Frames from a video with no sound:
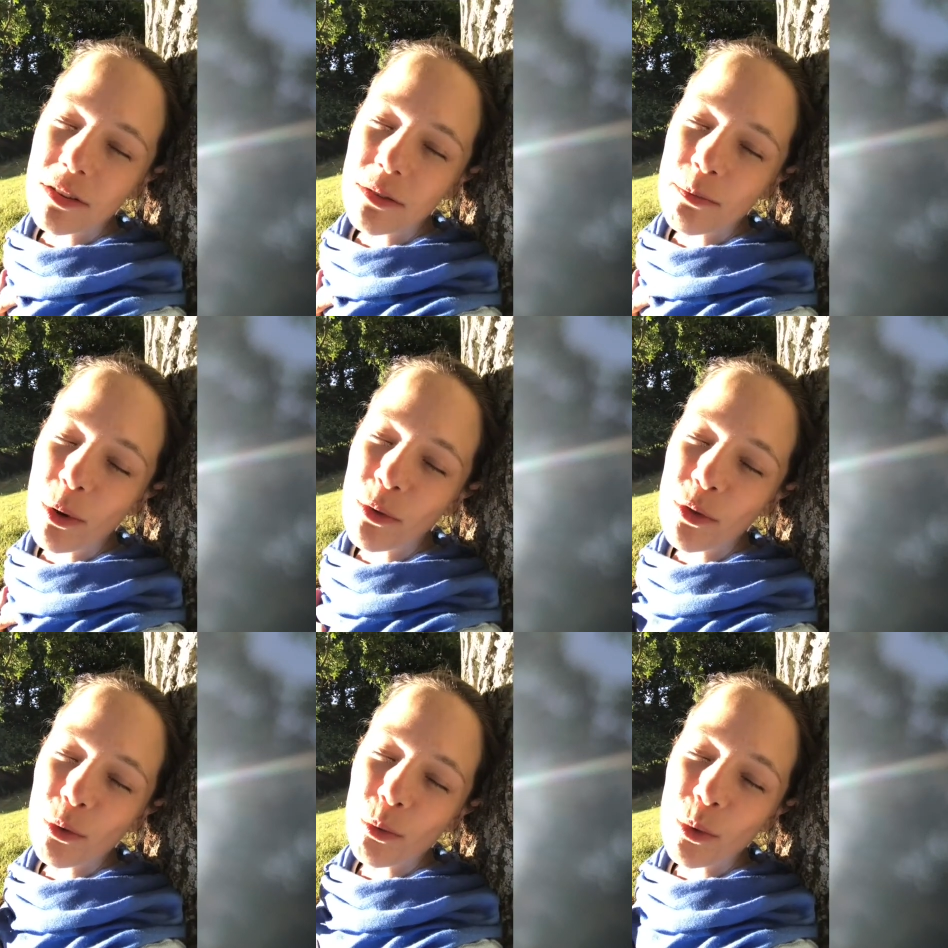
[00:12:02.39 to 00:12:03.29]
both
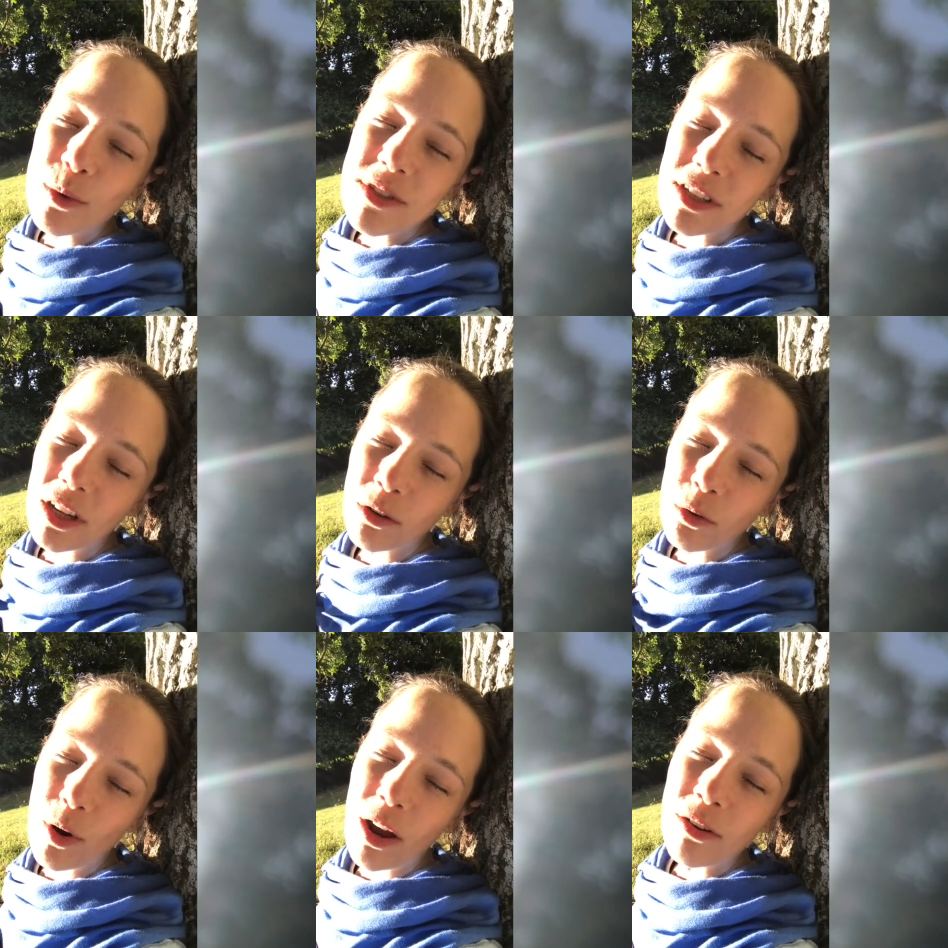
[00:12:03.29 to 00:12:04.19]
the rooted and
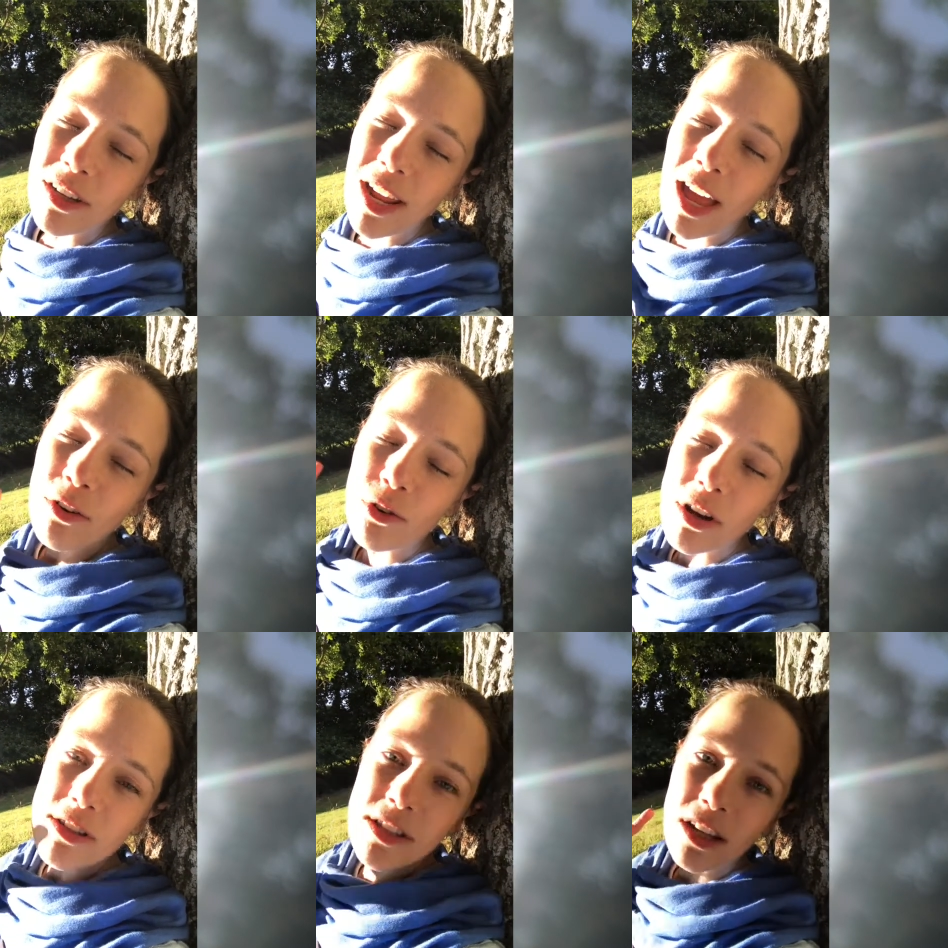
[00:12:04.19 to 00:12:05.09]
grounded and
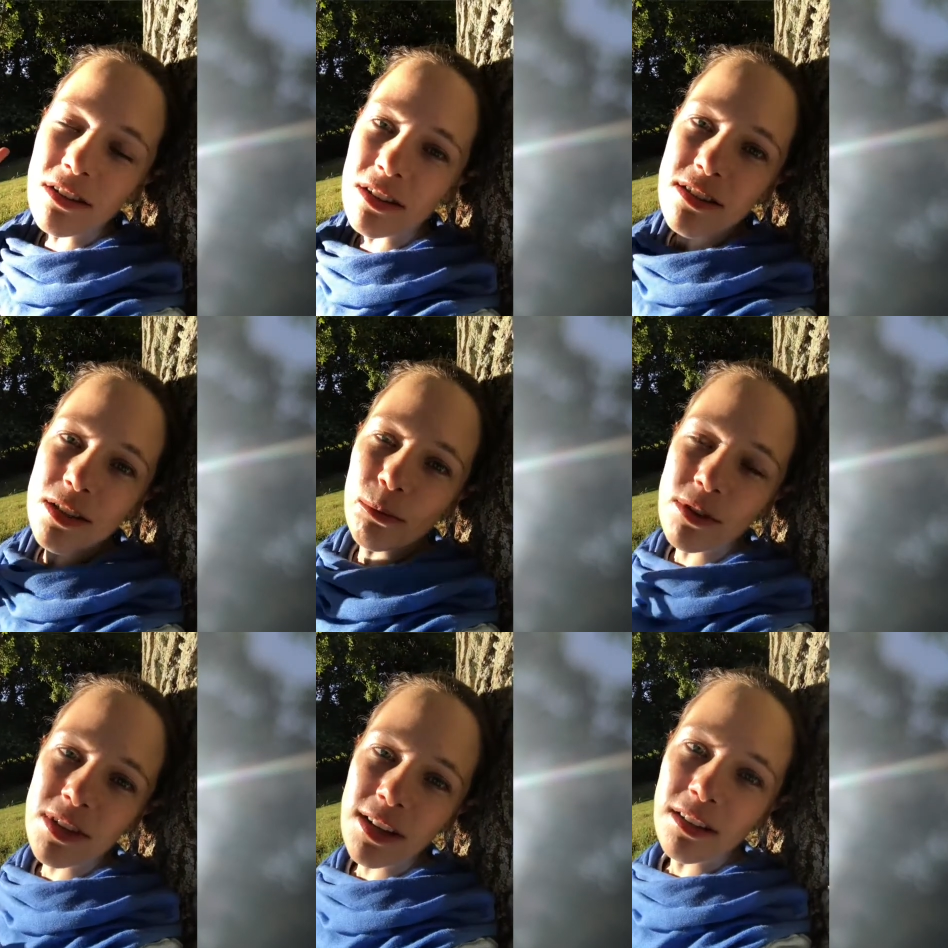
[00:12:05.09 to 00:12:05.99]
transcendent
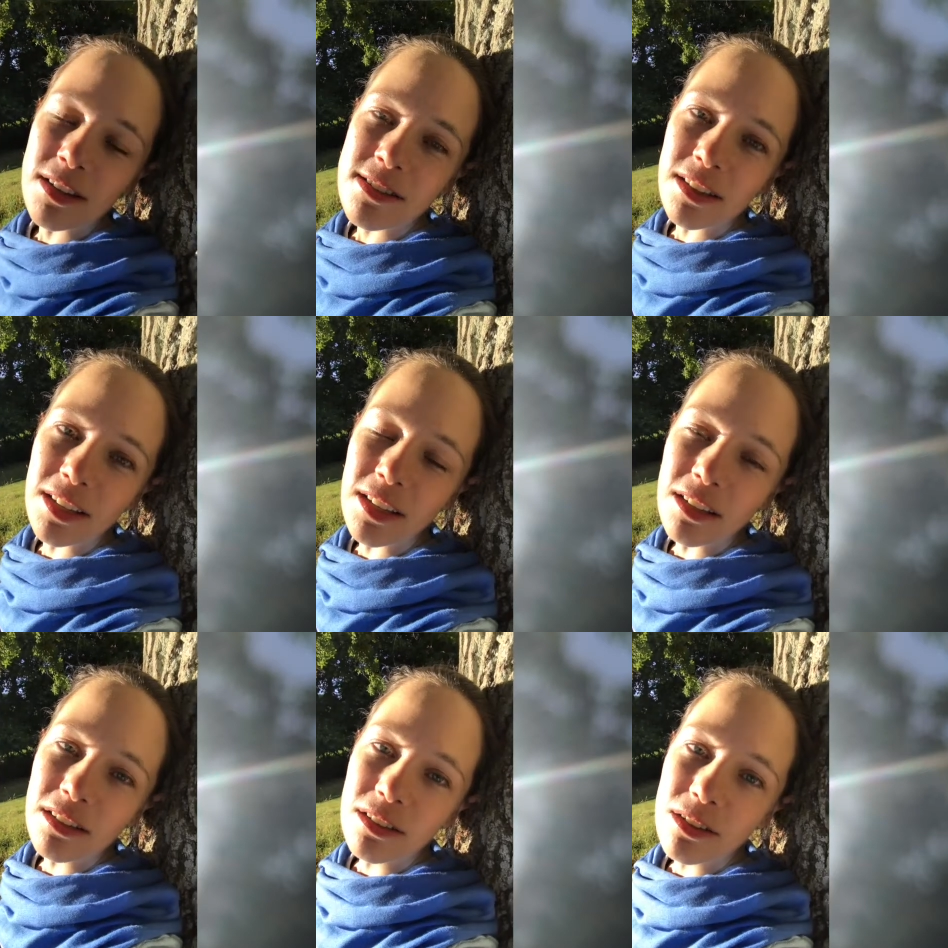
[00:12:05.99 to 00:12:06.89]
simultaneously,
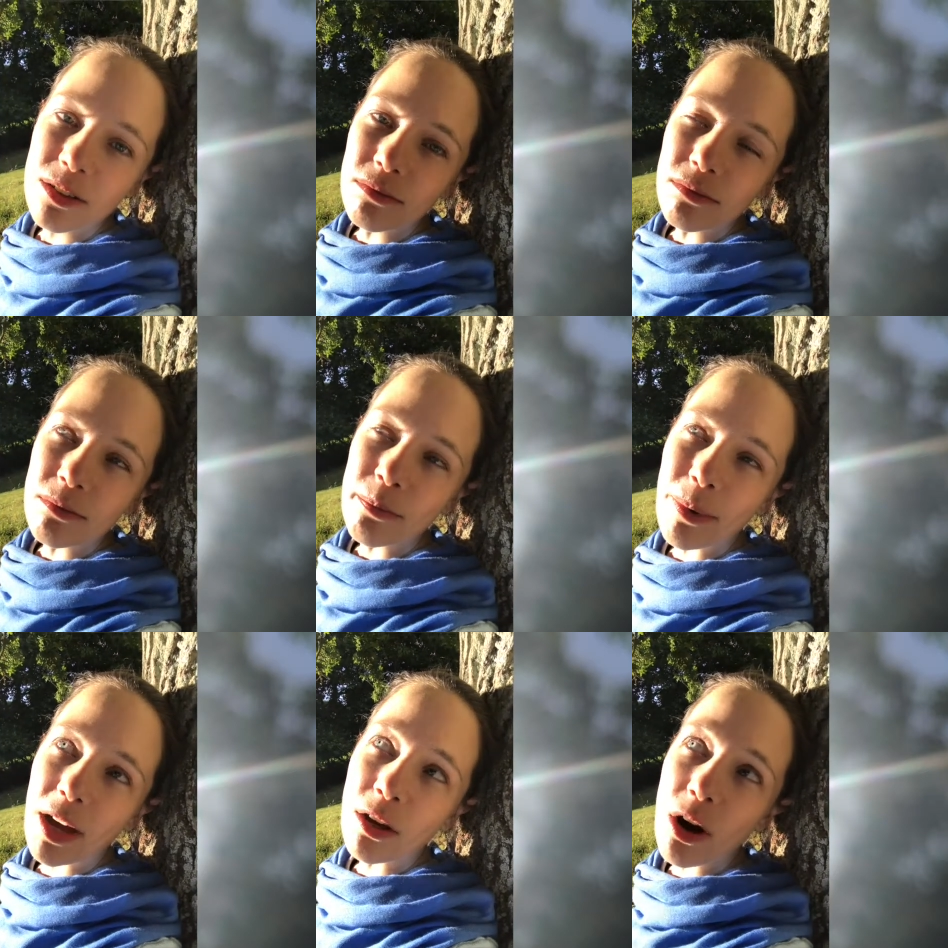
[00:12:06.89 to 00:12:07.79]

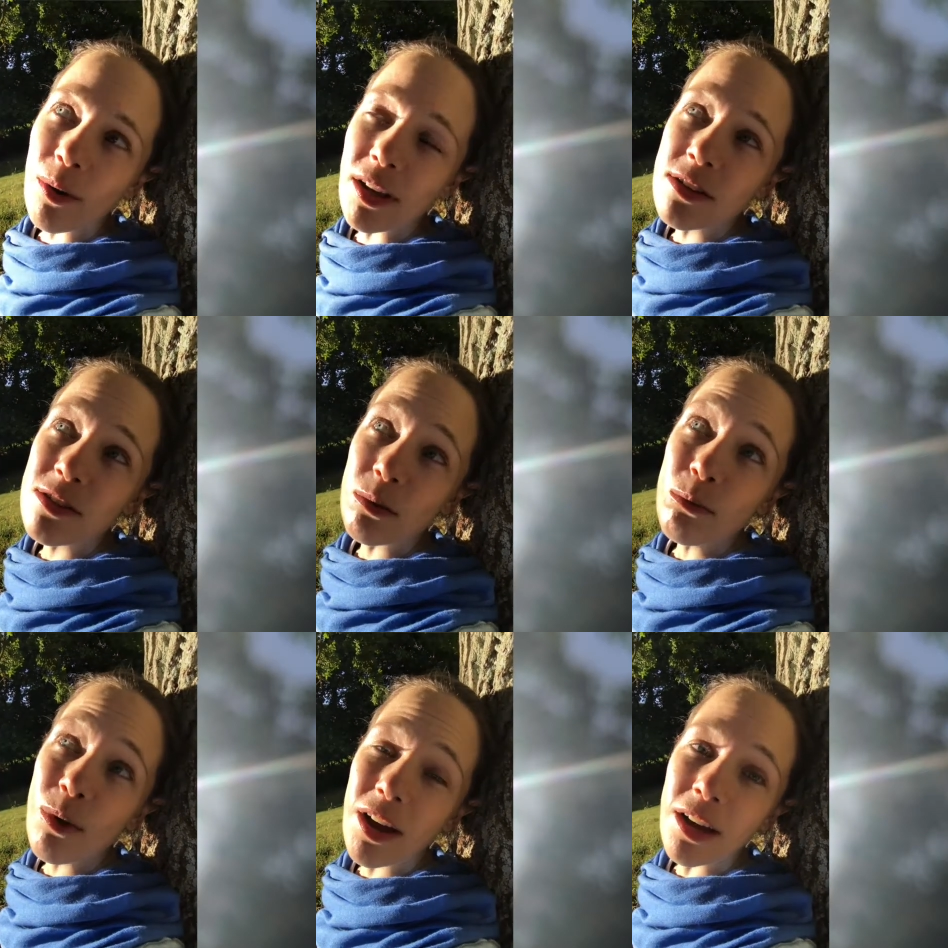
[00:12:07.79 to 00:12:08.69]
by going
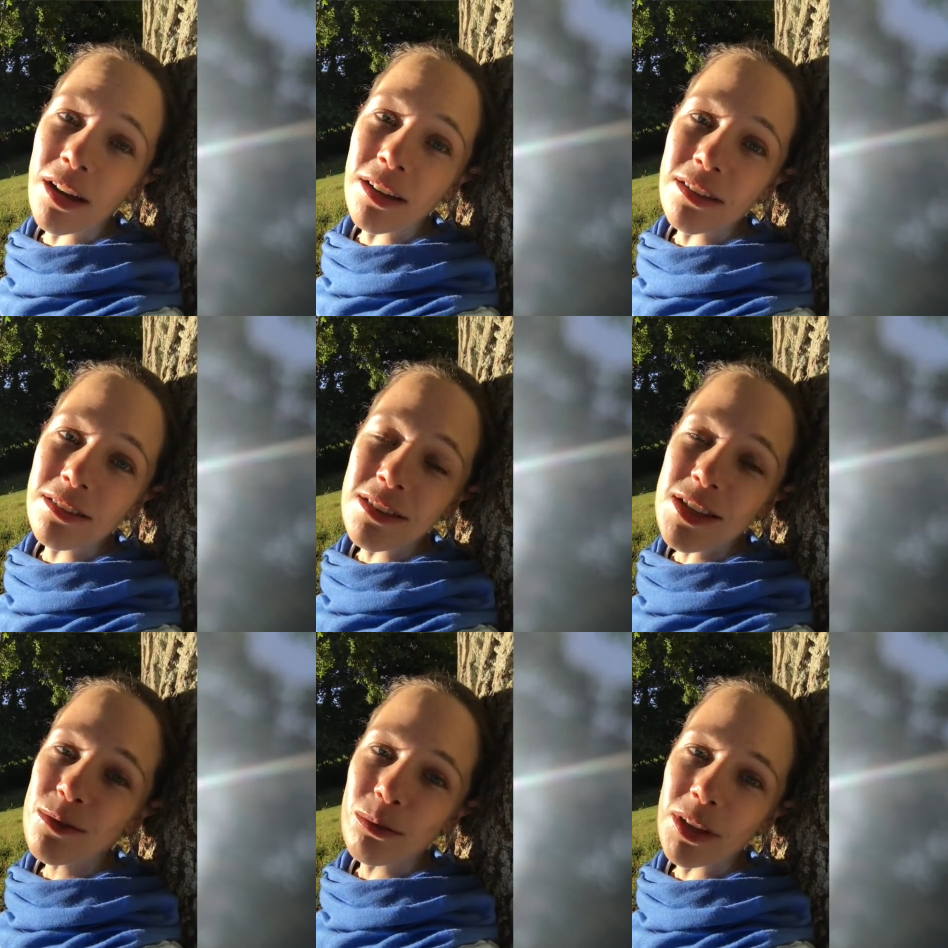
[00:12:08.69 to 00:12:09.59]
somewhere
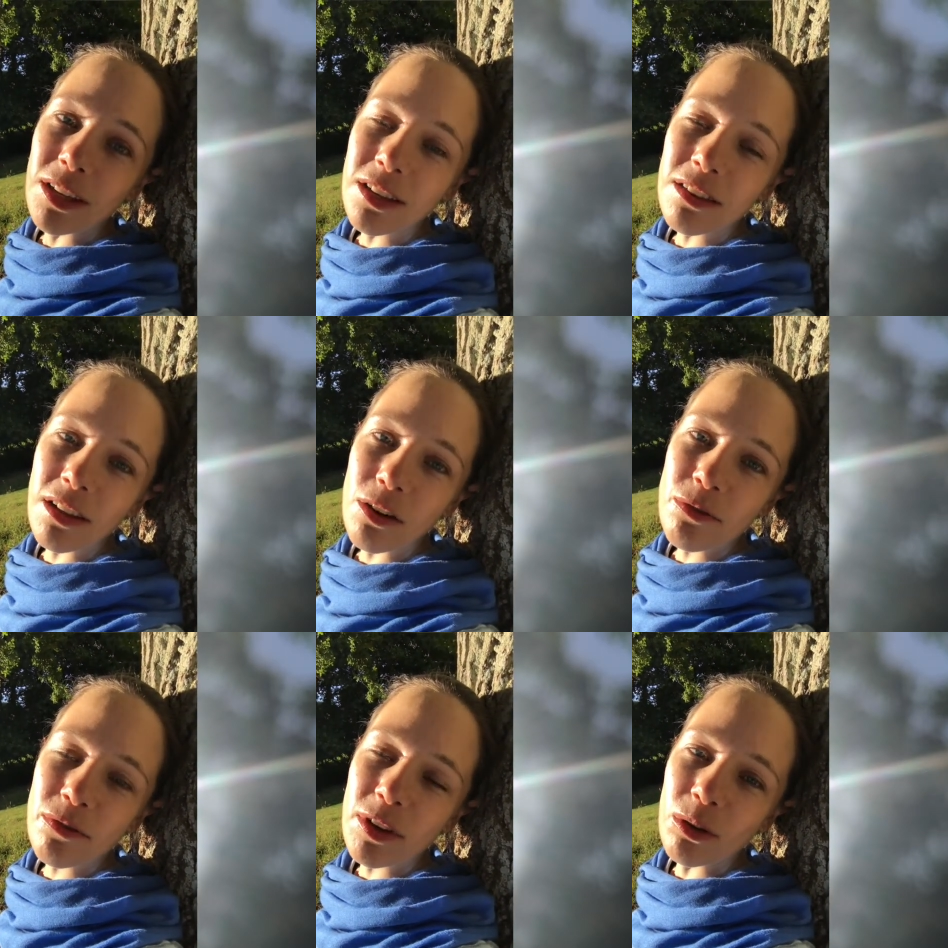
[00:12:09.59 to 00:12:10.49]
this week that
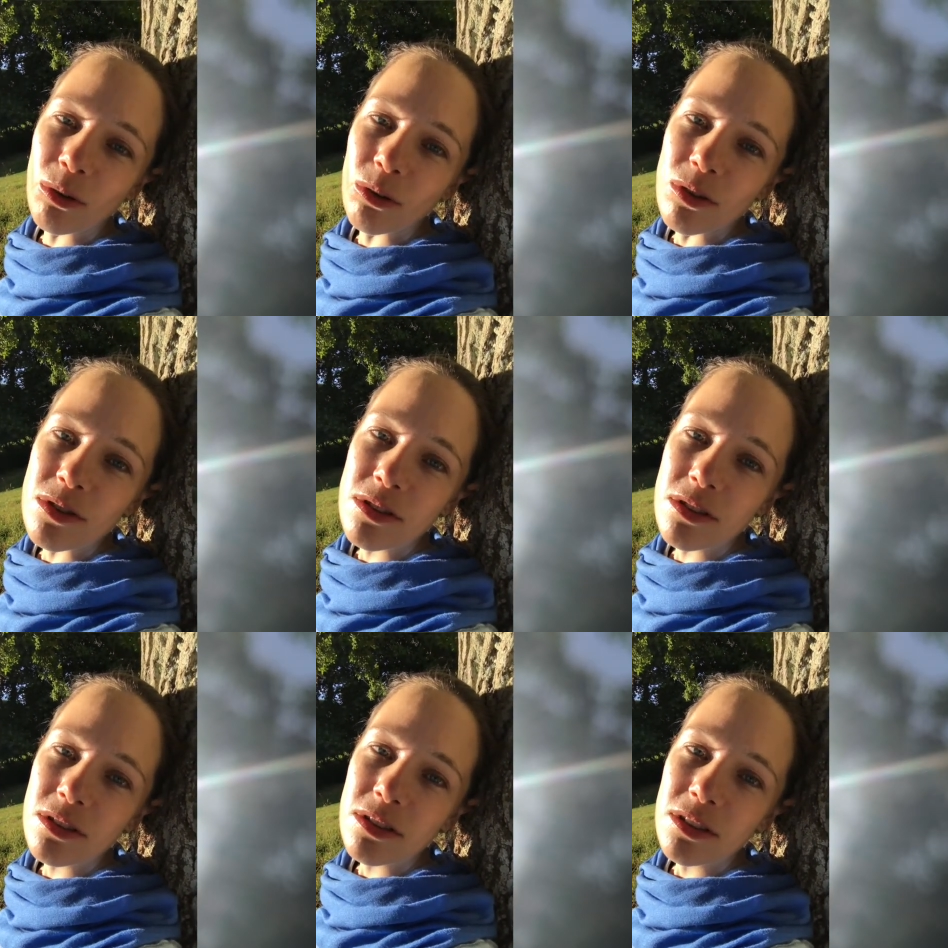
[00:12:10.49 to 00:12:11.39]
feels